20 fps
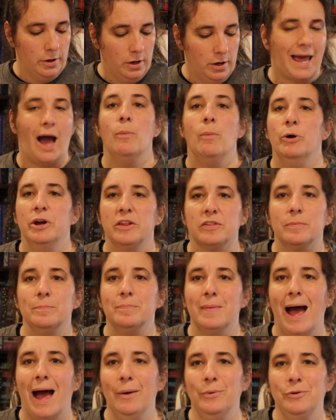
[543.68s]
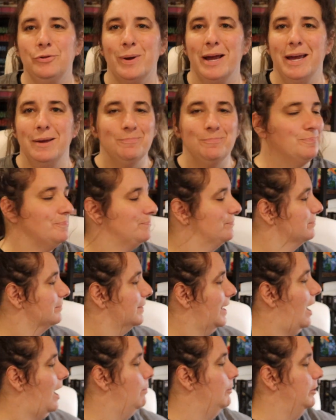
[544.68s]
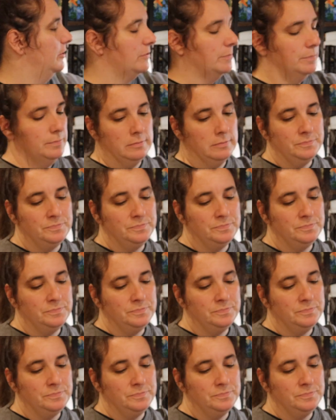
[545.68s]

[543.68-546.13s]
Cowboys. I was right. Cowboys.